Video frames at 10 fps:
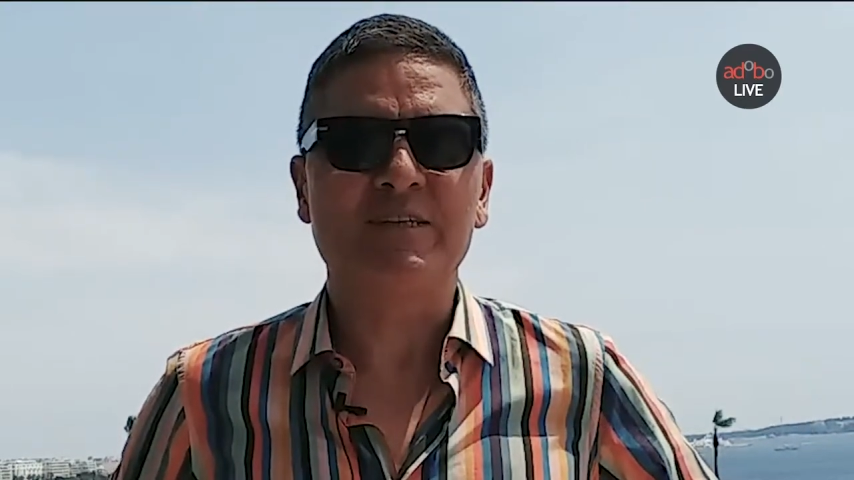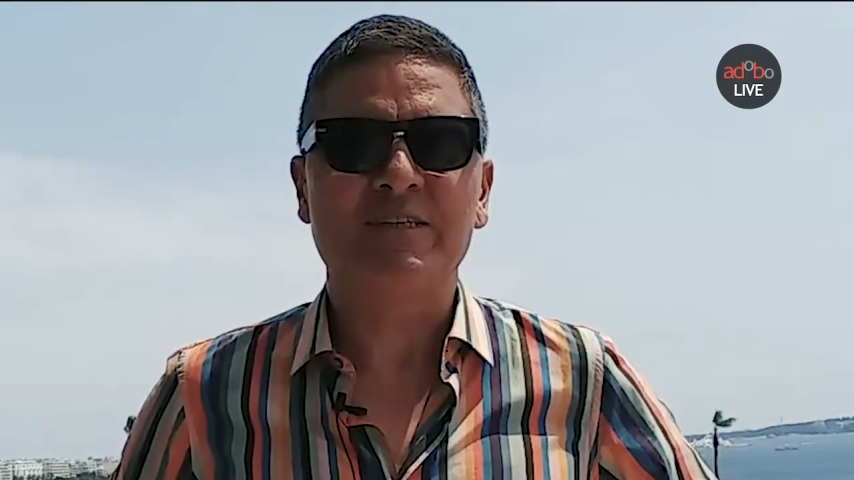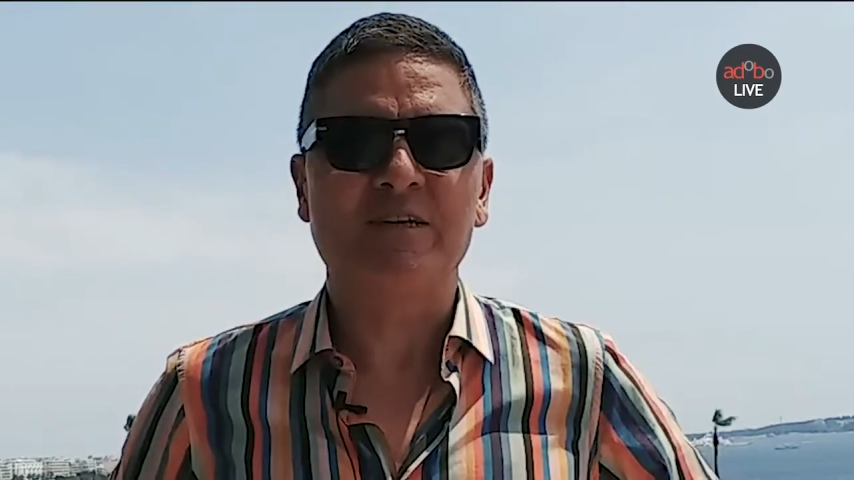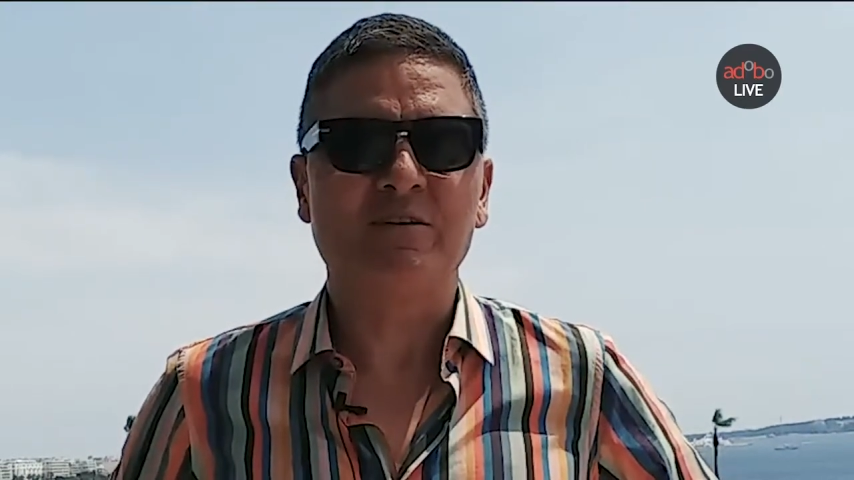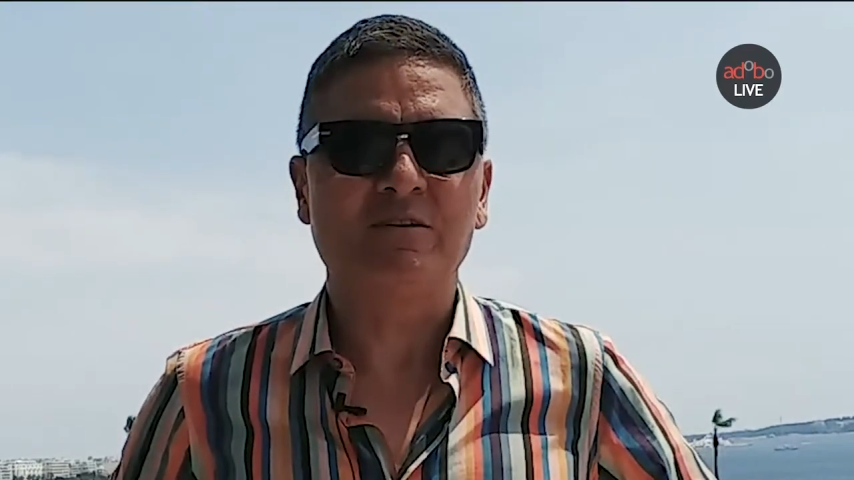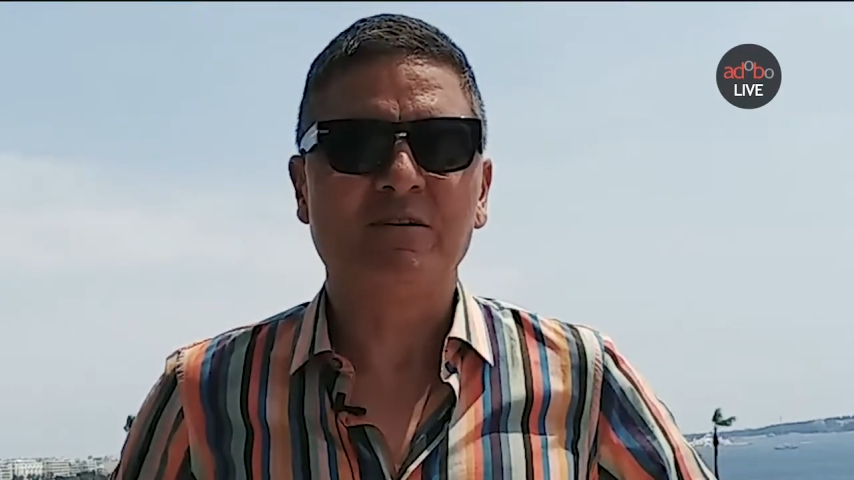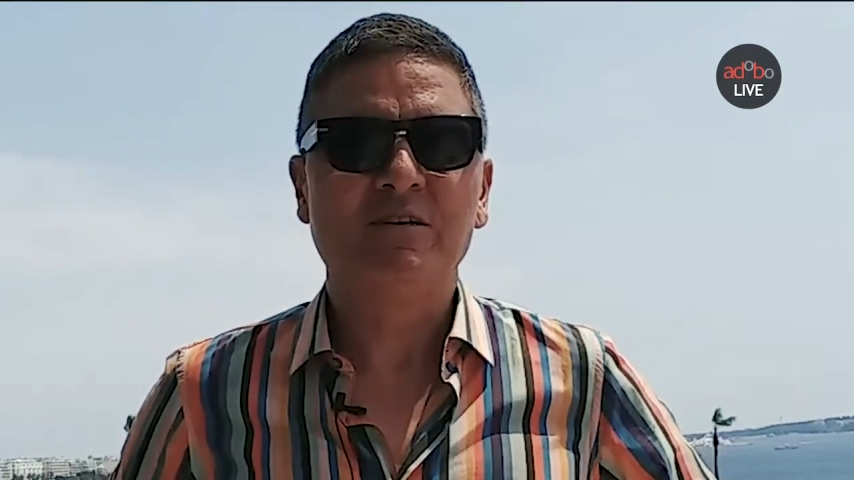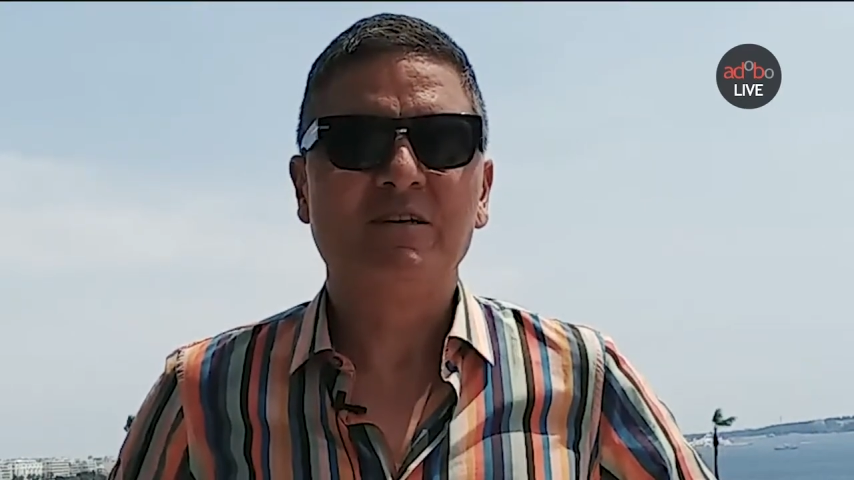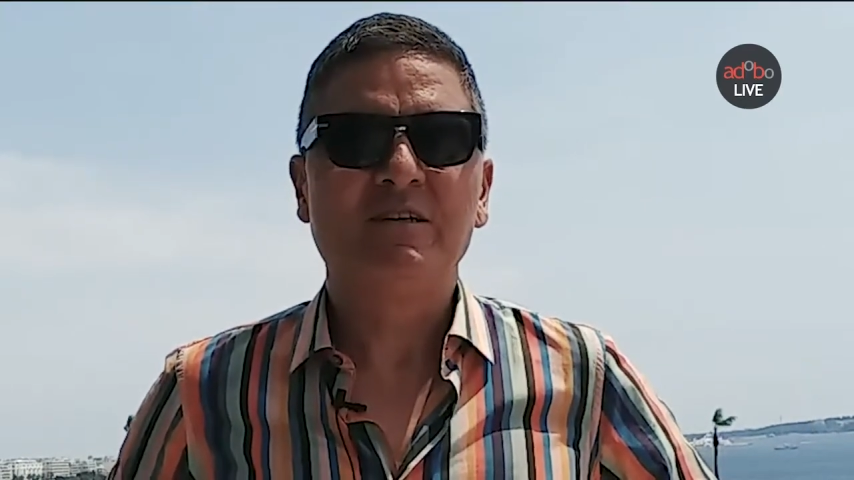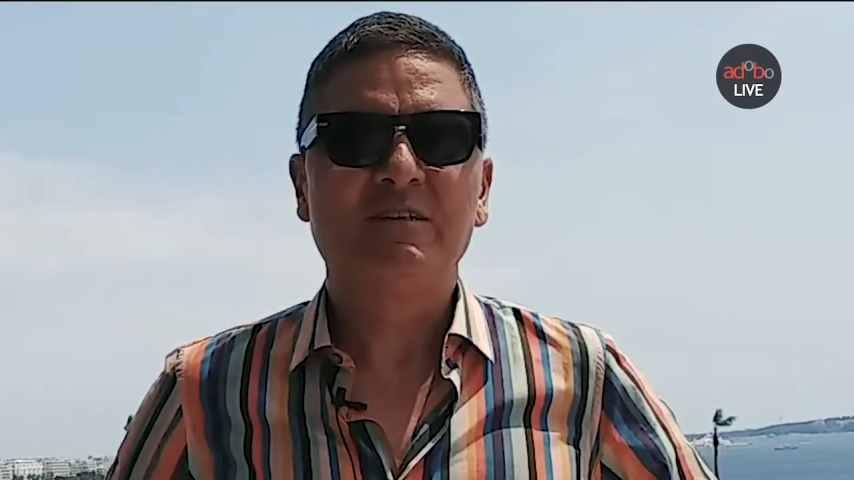So
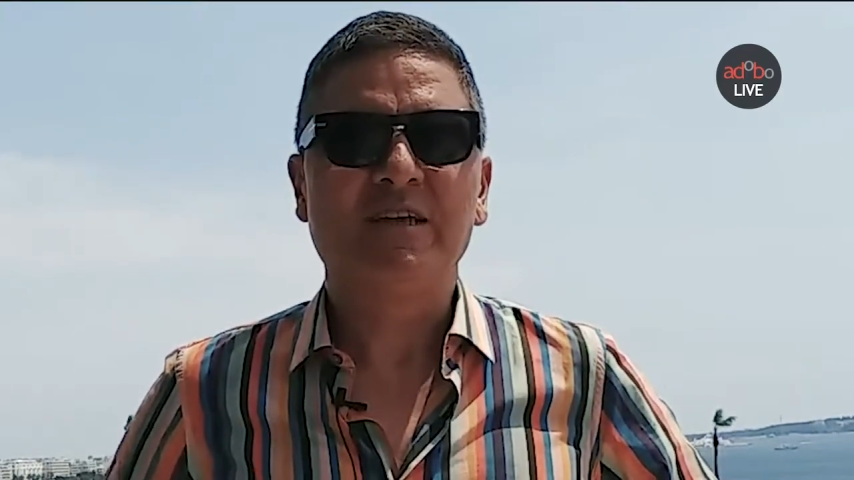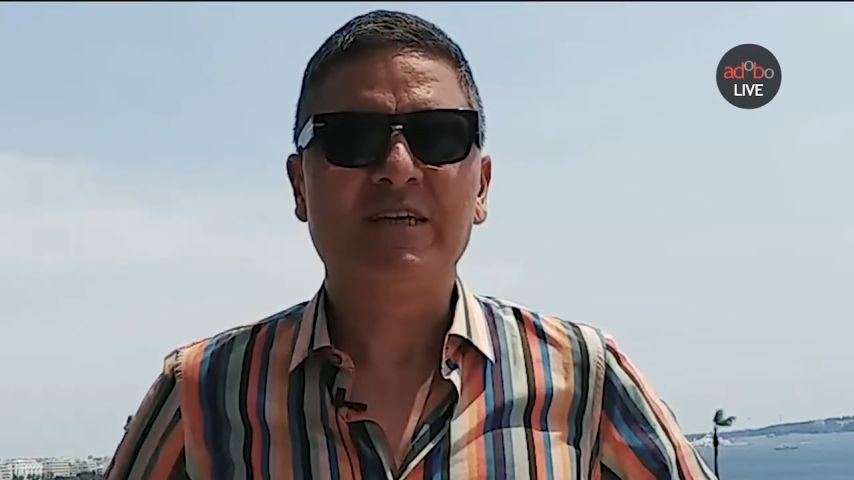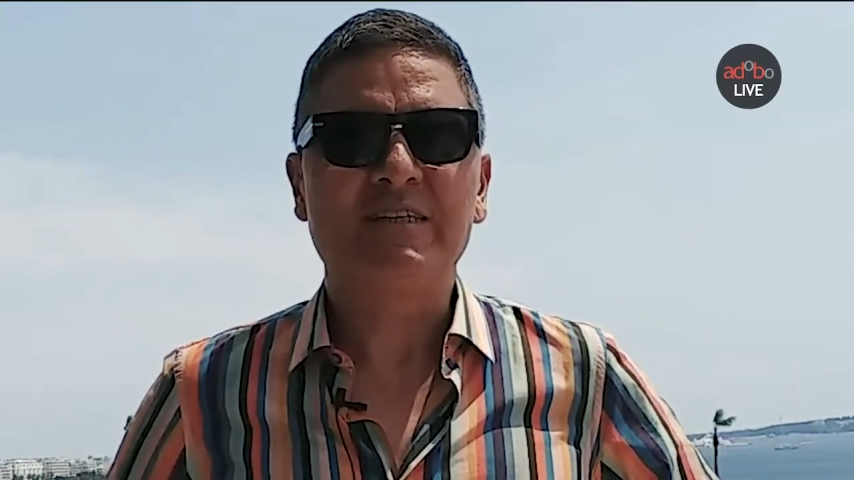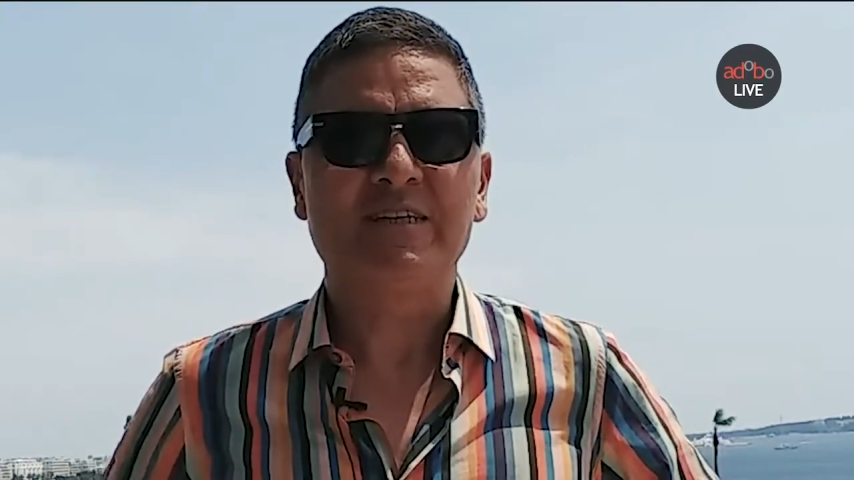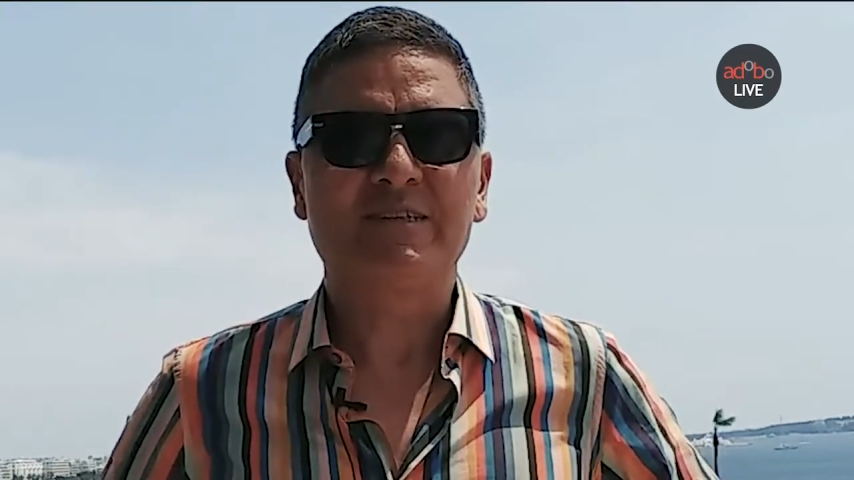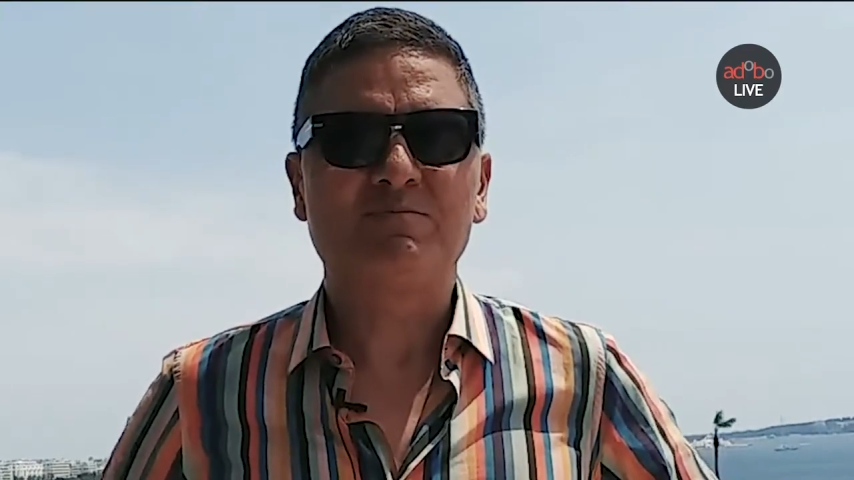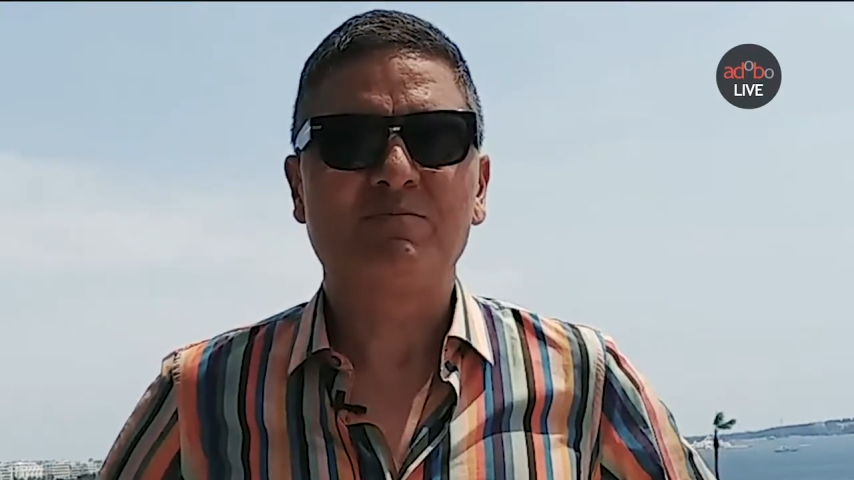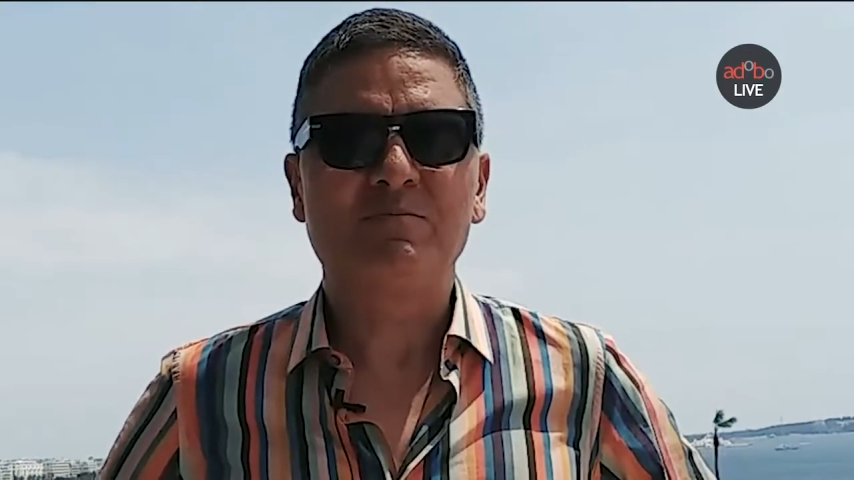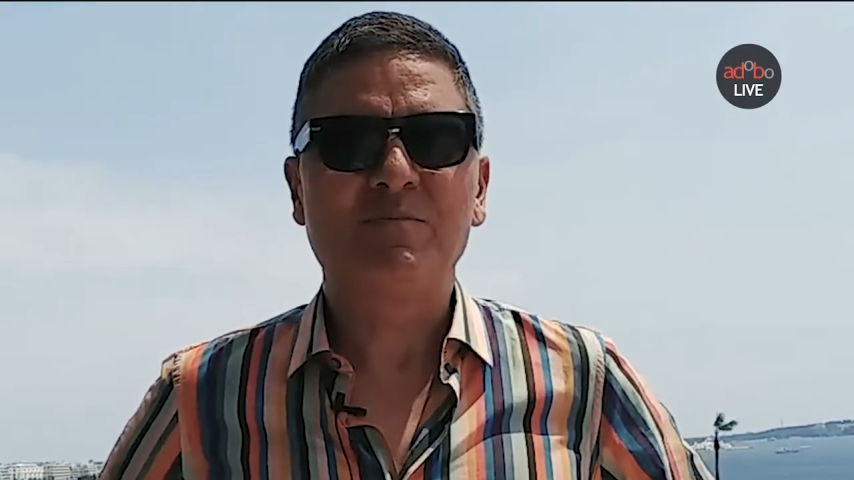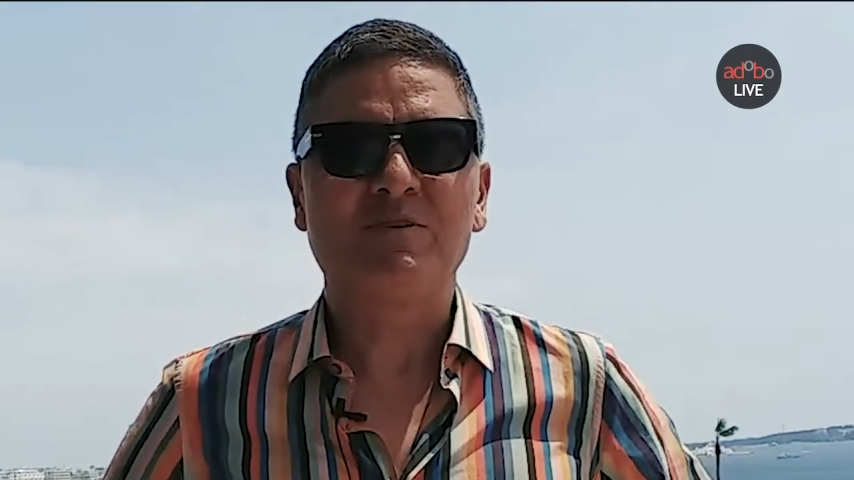let's just
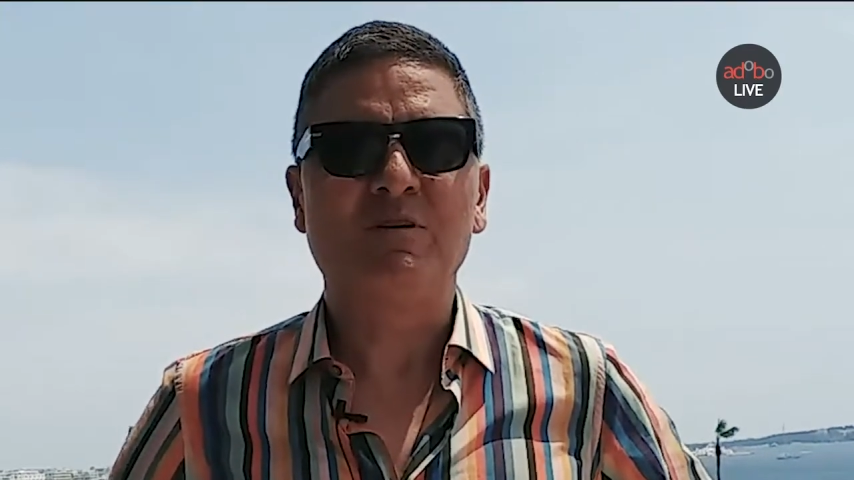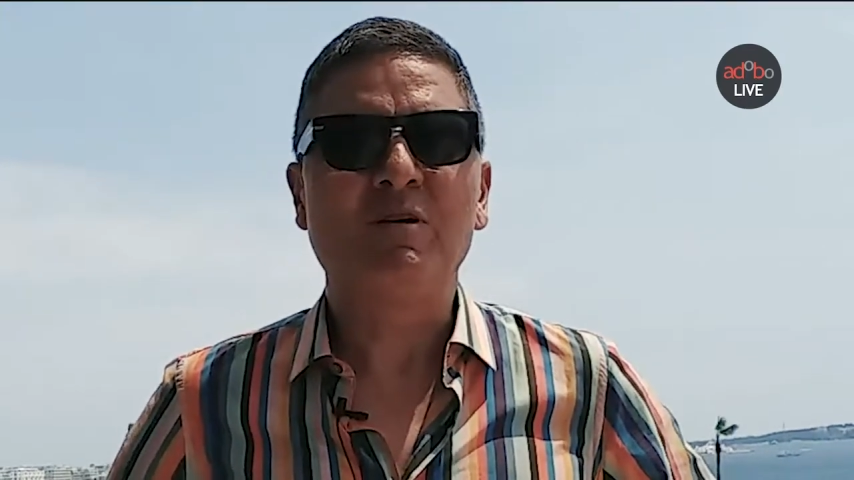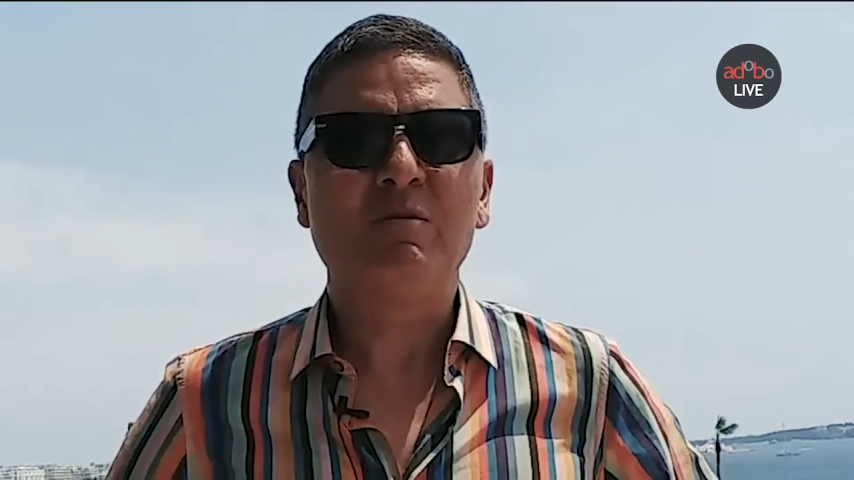grow